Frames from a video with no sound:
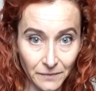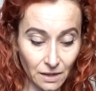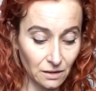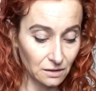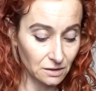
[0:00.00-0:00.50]

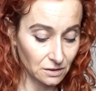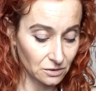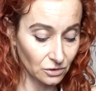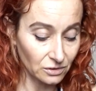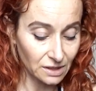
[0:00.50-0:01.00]
It's
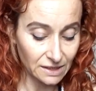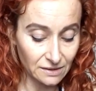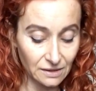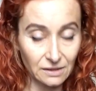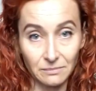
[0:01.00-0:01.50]
not
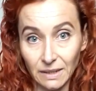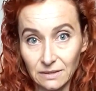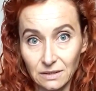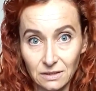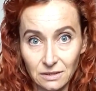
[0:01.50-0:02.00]
necessarily
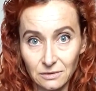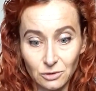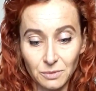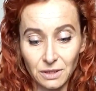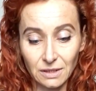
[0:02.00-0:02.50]
meant to
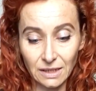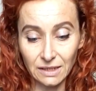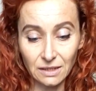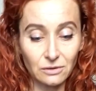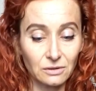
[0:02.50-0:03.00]
be
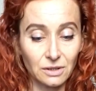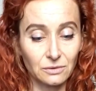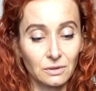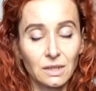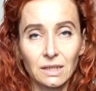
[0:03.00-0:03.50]
lining,
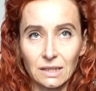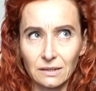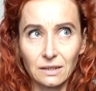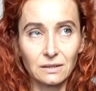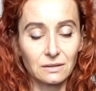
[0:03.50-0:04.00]
although I
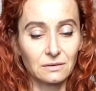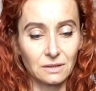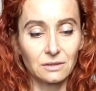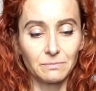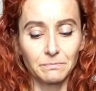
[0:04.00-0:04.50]
think
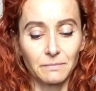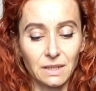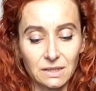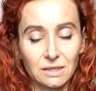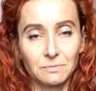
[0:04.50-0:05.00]
it
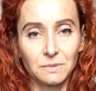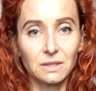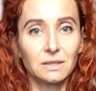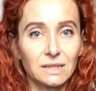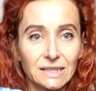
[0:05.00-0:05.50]
might
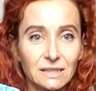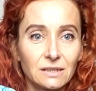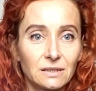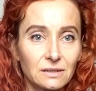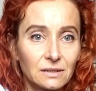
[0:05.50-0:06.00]
be
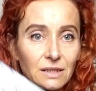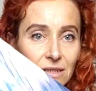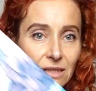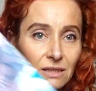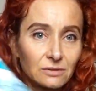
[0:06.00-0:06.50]
listed as
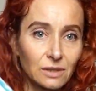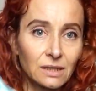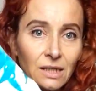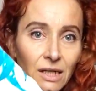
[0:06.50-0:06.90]
lining as well.